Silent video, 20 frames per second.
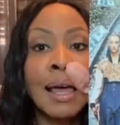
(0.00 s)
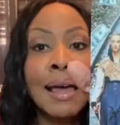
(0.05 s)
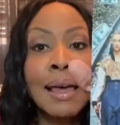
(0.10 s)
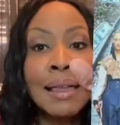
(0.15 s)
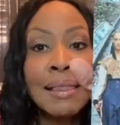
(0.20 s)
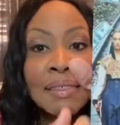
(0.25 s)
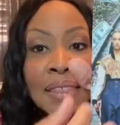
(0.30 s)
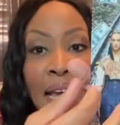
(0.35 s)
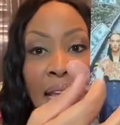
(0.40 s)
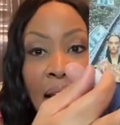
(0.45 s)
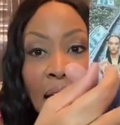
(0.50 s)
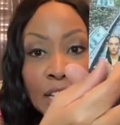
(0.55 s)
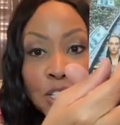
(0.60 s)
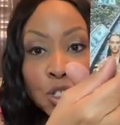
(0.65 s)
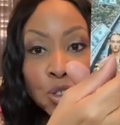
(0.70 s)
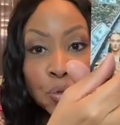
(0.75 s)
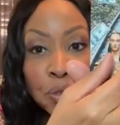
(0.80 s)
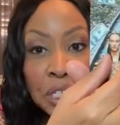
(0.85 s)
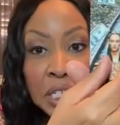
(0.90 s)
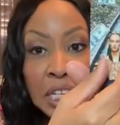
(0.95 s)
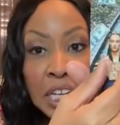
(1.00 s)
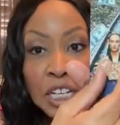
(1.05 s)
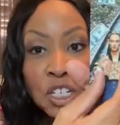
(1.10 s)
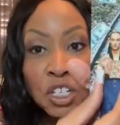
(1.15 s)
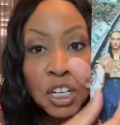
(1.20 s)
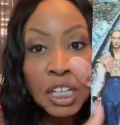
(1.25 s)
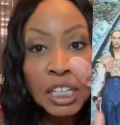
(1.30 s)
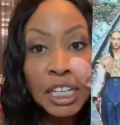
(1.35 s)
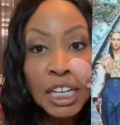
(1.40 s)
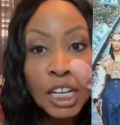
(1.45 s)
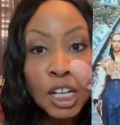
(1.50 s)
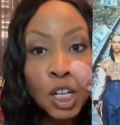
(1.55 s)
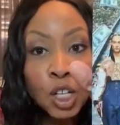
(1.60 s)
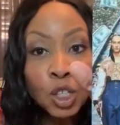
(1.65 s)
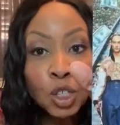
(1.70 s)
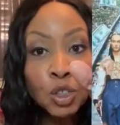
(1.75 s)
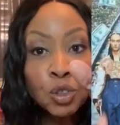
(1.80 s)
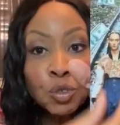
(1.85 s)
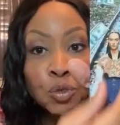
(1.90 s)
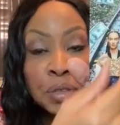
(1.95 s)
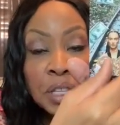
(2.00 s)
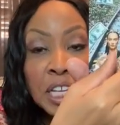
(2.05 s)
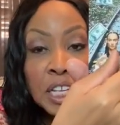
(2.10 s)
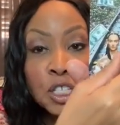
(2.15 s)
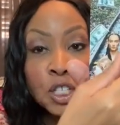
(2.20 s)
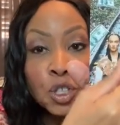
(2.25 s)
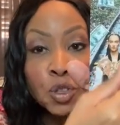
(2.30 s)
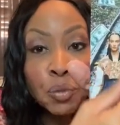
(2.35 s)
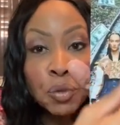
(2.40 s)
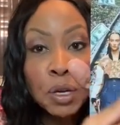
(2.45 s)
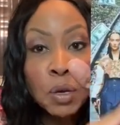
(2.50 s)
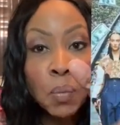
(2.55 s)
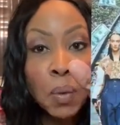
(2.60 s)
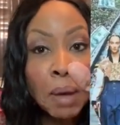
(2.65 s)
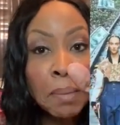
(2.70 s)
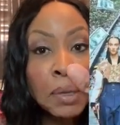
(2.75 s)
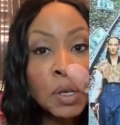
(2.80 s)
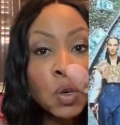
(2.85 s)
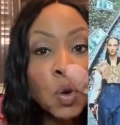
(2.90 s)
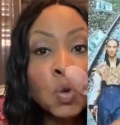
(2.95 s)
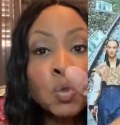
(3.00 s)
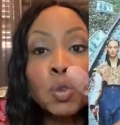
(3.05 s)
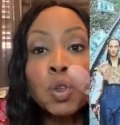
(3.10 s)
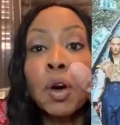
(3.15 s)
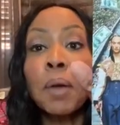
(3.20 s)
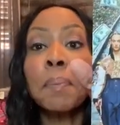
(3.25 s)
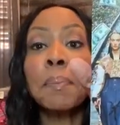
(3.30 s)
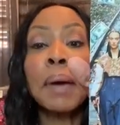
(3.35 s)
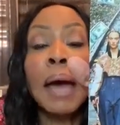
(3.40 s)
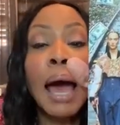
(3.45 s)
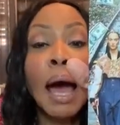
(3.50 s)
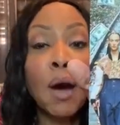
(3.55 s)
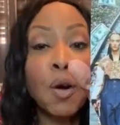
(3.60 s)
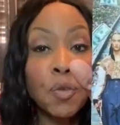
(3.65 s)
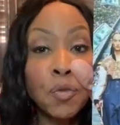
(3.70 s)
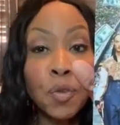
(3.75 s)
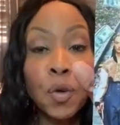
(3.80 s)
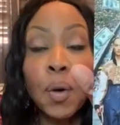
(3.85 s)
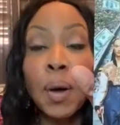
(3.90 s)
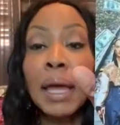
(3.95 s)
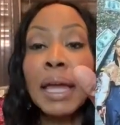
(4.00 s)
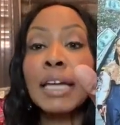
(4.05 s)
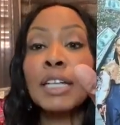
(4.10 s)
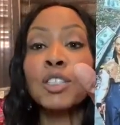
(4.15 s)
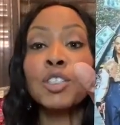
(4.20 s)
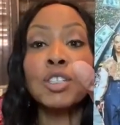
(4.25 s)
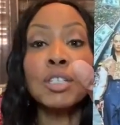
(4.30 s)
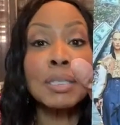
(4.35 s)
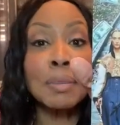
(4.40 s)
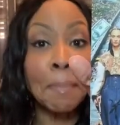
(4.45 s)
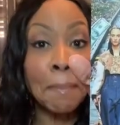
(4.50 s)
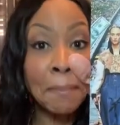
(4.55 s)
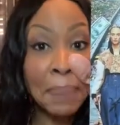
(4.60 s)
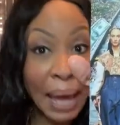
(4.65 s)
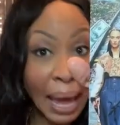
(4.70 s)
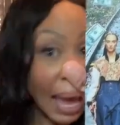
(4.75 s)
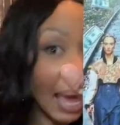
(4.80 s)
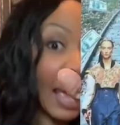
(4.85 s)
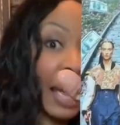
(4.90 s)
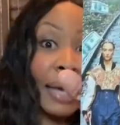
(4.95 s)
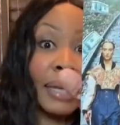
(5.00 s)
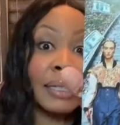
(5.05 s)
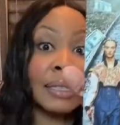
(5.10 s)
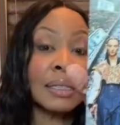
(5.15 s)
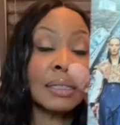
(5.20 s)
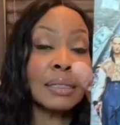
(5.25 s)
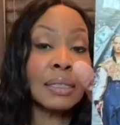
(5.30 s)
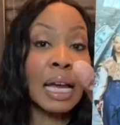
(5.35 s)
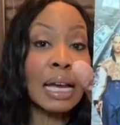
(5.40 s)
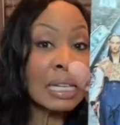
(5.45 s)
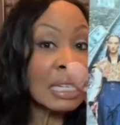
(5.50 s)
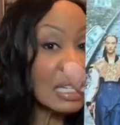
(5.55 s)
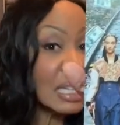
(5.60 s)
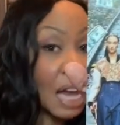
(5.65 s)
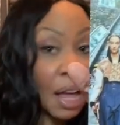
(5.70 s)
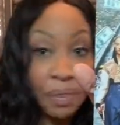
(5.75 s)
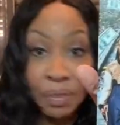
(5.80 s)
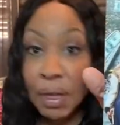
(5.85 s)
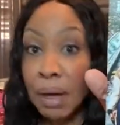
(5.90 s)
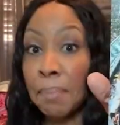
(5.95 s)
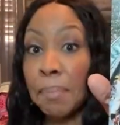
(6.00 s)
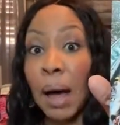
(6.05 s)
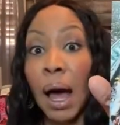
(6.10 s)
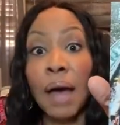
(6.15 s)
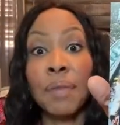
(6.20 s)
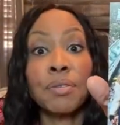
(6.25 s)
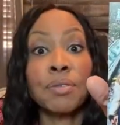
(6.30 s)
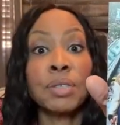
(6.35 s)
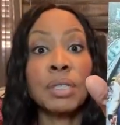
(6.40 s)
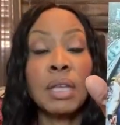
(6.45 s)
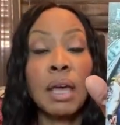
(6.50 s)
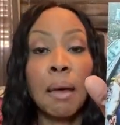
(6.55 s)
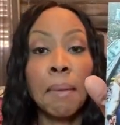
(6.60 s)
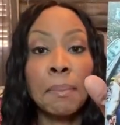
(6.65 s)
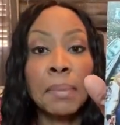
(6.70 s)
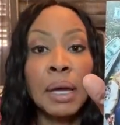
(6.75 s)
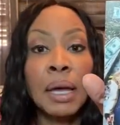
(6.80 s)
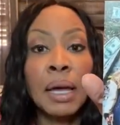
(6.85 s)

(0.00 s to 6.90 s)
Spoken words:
Then I strategically glued these 3 women who look powerful and just bad, like nothing bothers them,